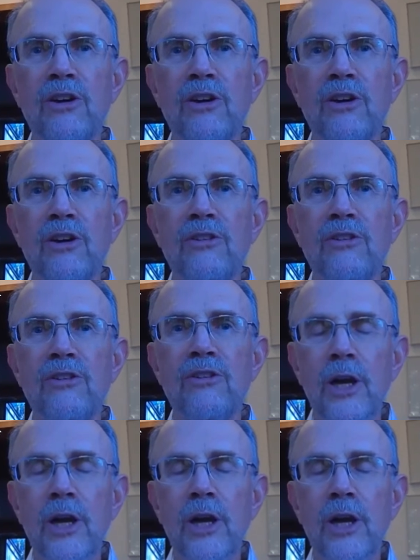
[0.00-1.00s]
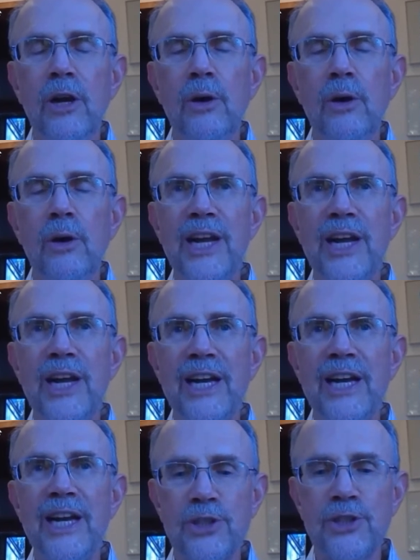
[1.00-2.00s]
from the word vital,
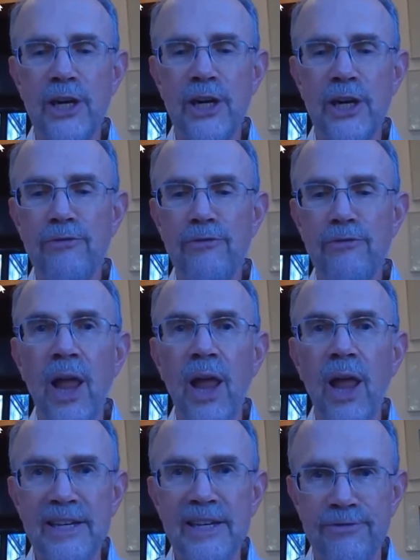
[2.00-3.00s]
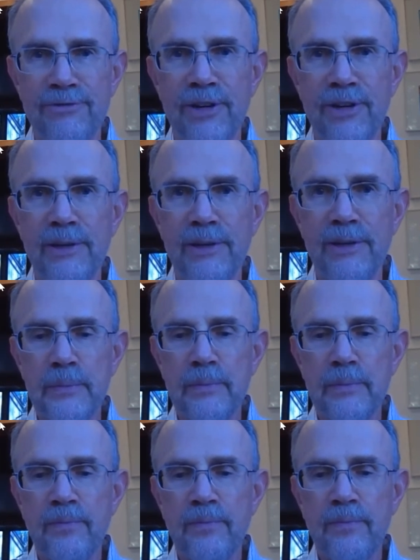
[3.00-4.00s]
which means necessary for
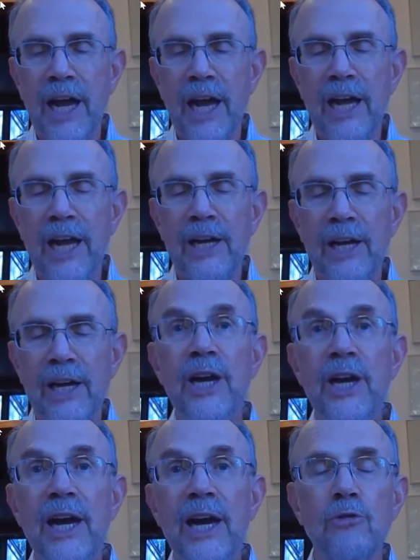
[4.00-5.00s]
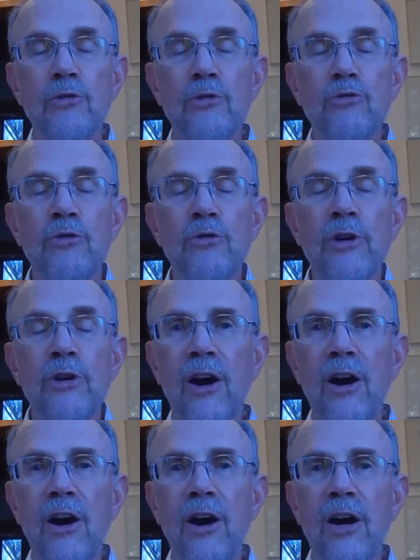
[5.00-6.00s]
life. And to
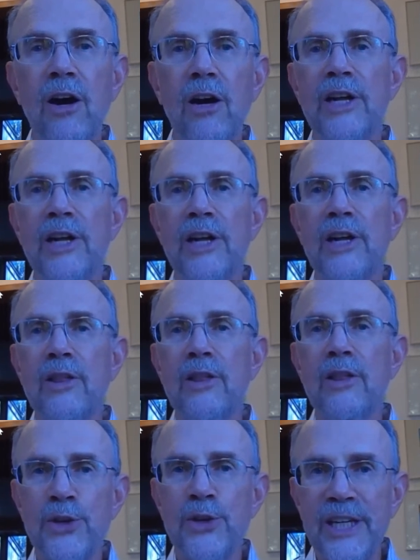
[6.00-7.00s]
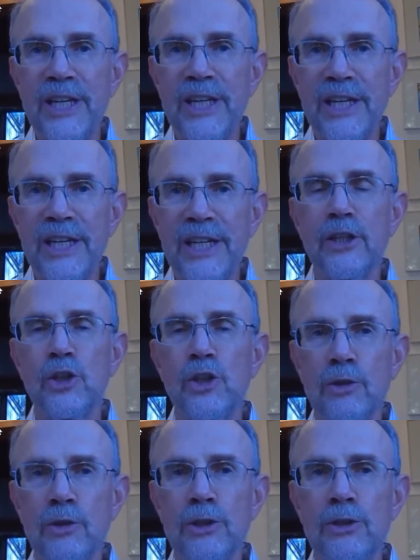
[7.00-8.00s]
date, there really are only
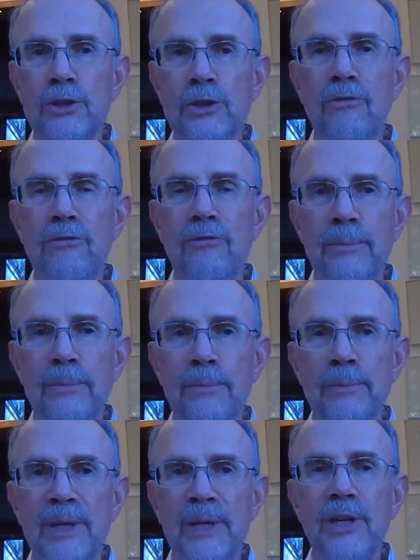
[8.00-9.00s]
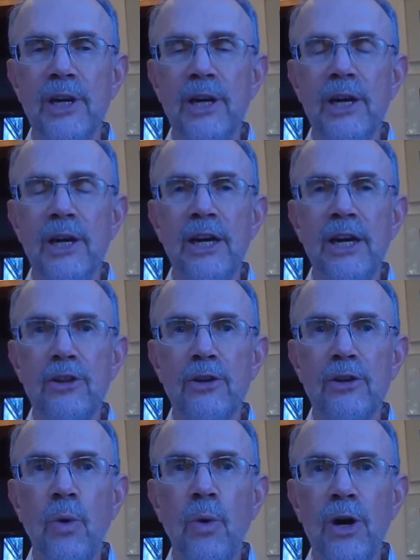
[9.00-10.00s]
13 true
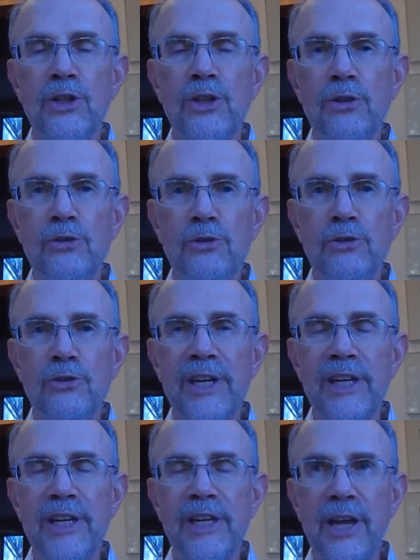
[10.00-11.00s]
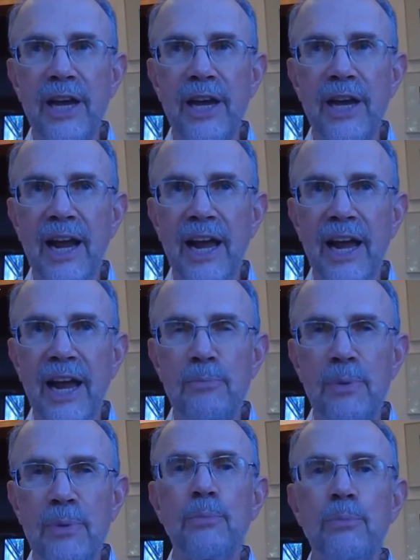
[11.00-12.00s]
vitamins. In other words,
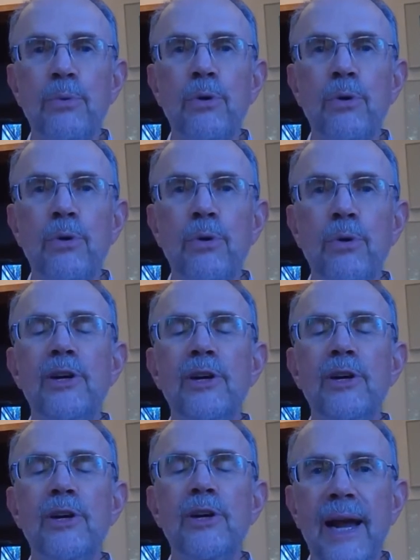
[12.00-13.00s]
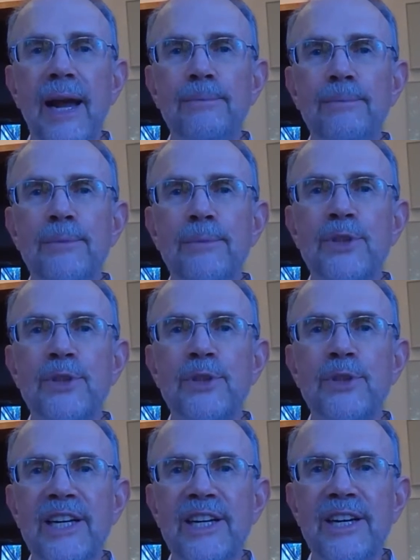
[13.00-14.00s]
nutrients that have been proven to
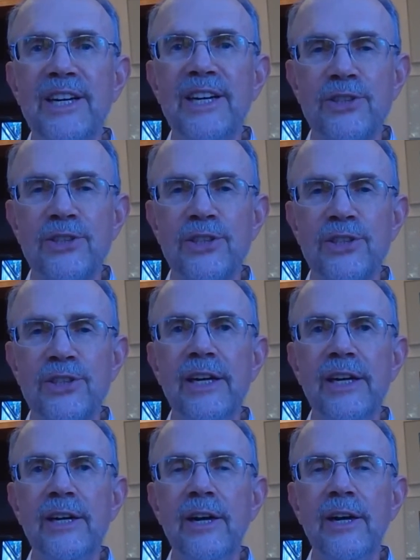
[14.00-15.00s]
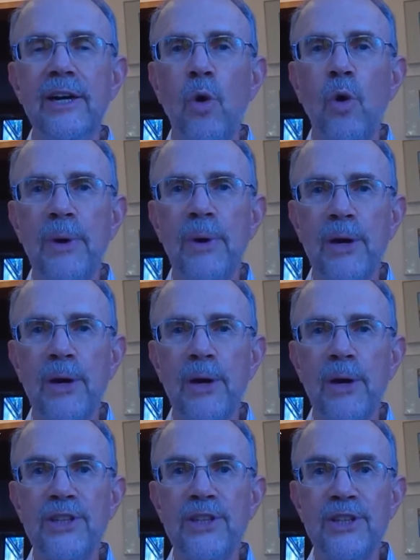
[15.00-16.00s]
be absolutely necessary
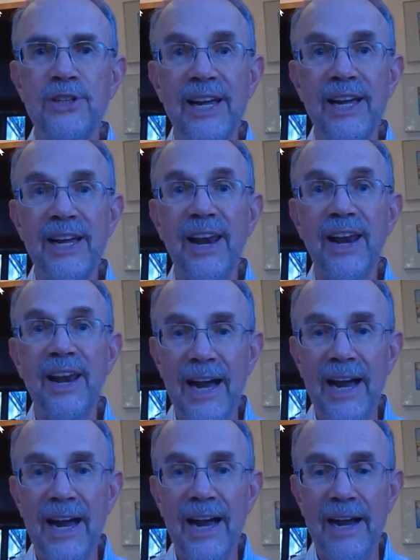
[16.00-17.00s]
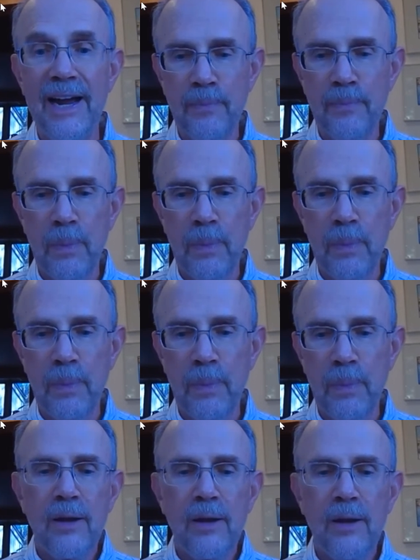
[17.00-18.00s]
for a person to stay alive.
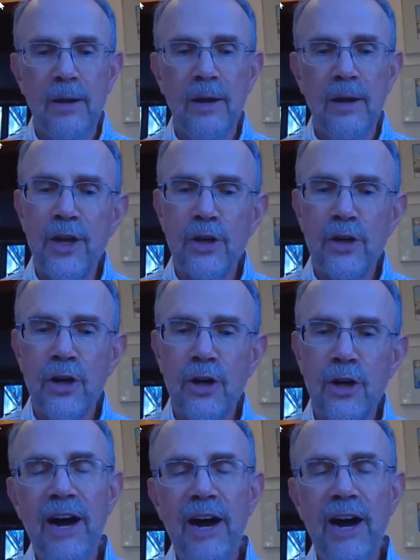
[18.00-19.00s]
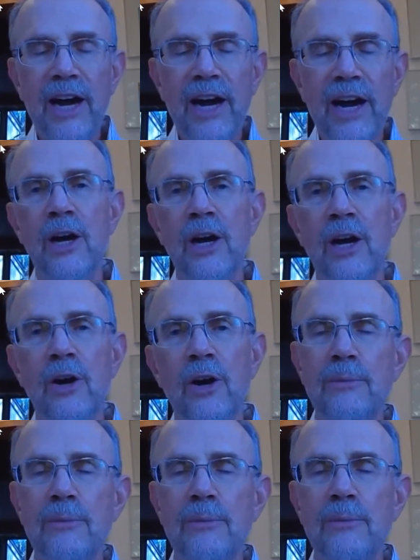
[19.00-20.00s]
The term
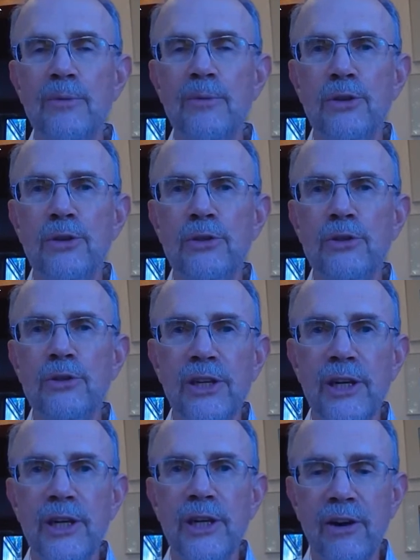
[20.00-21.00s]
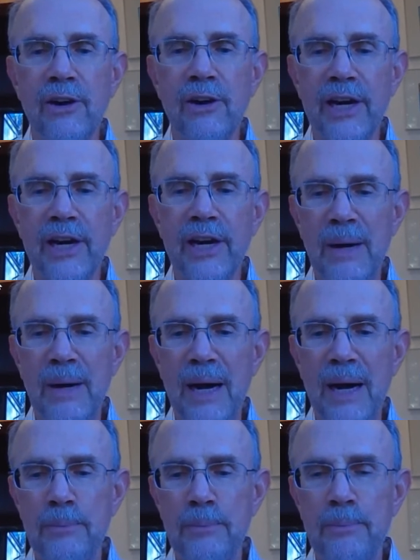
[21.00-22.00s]
vitamin, though, has come to be used
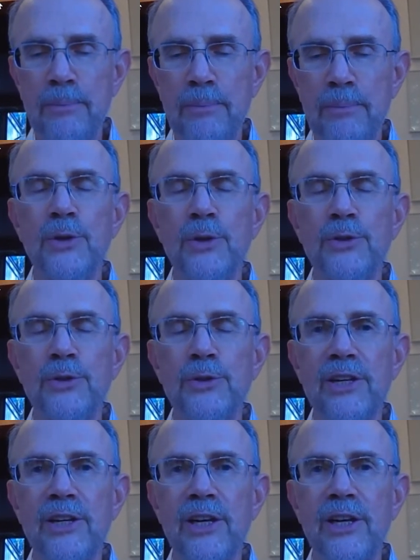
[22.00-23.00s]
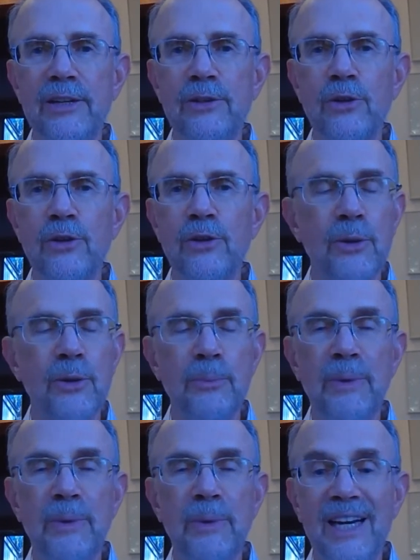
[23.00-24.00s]
generically by many people to
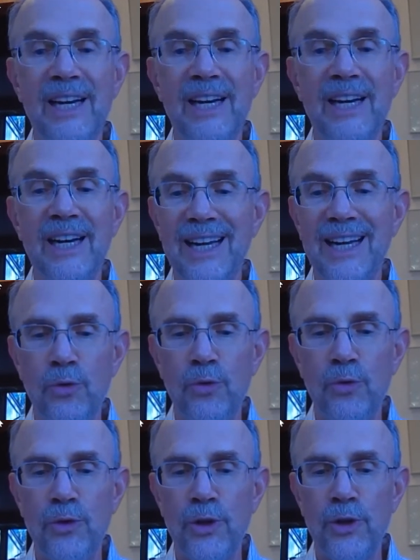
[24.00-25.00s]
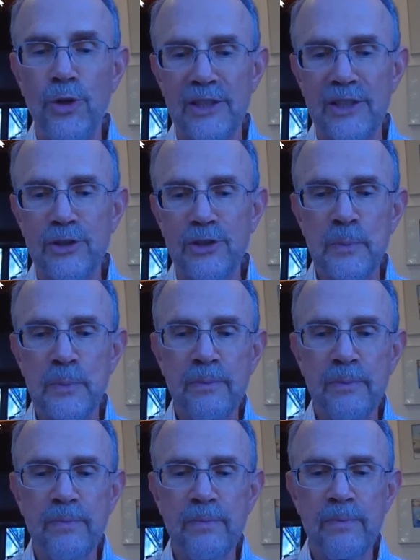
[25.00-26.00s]
indicate or to mean any and all
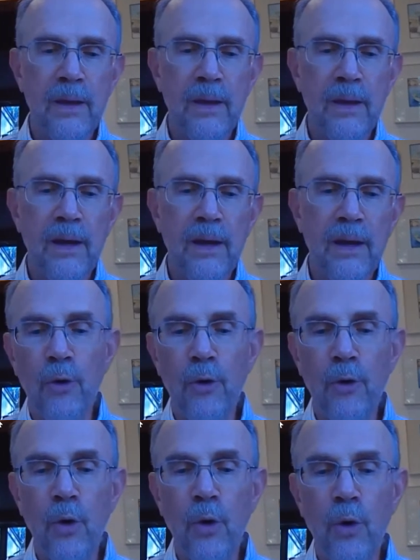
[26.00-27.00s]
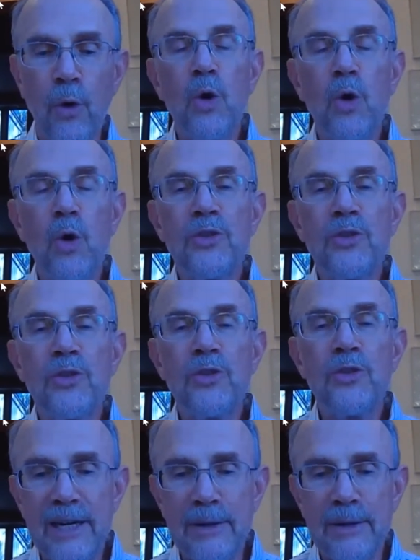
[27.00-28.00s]
nutrients.
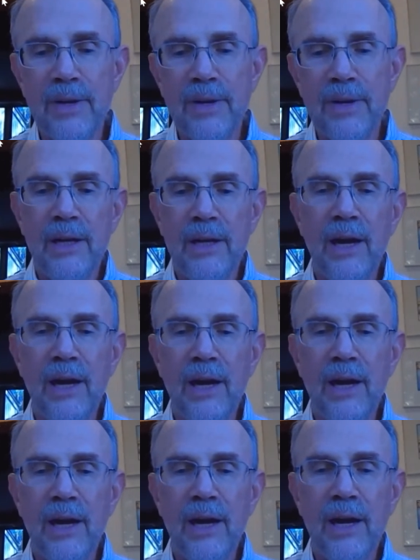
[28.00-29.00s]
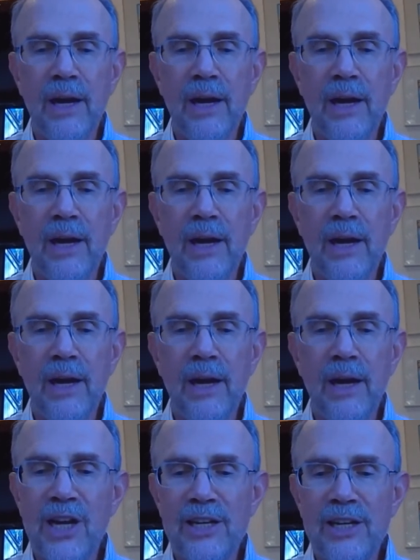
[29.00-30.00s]
Therefore, a multivitamin
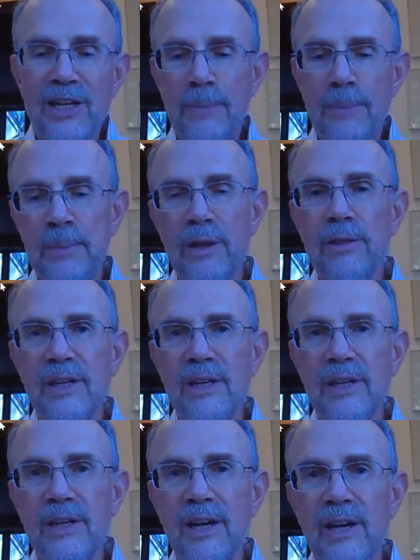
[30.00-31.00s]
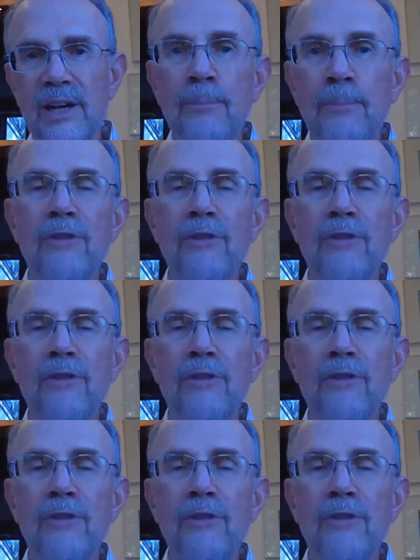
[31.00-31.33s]
is a supplement with